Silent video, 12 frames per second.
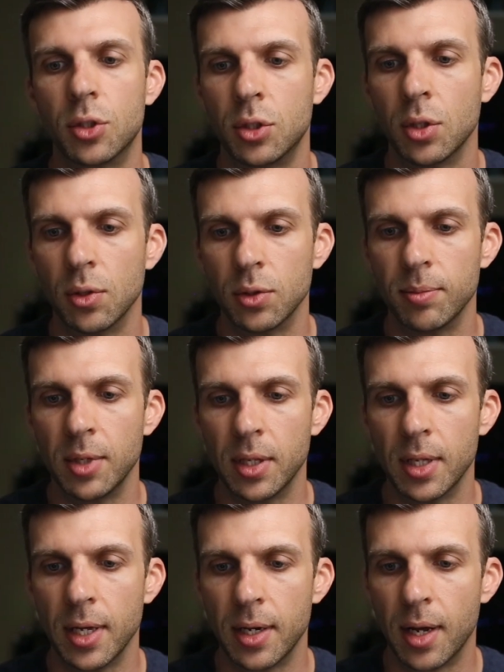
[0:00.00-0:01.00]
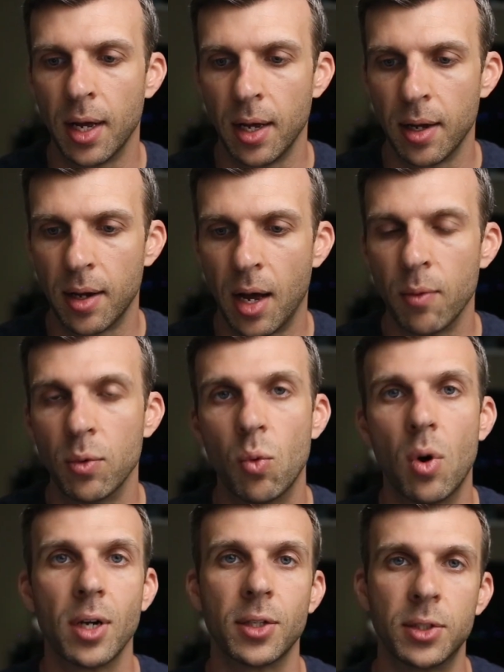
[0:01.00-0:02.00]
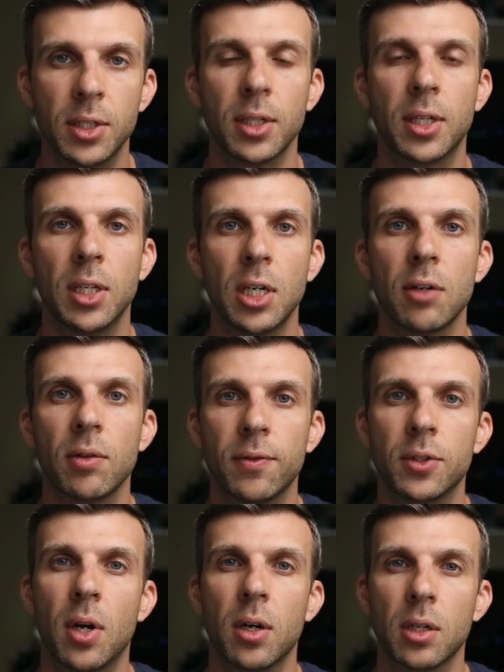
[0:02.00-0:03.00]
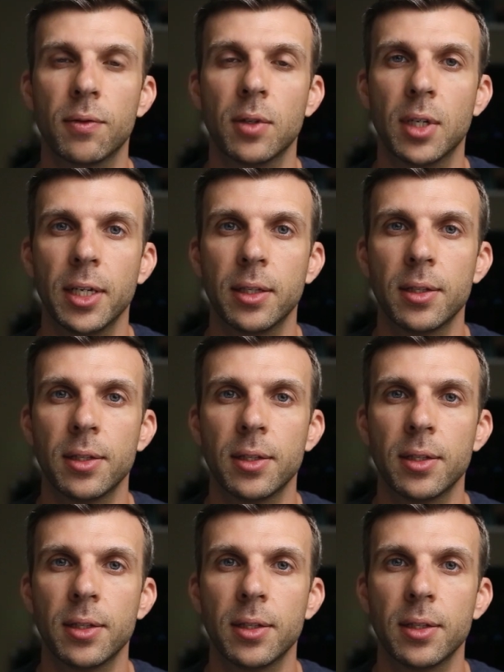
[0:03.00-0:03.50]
shows me that I would want to steer clear of a photographer like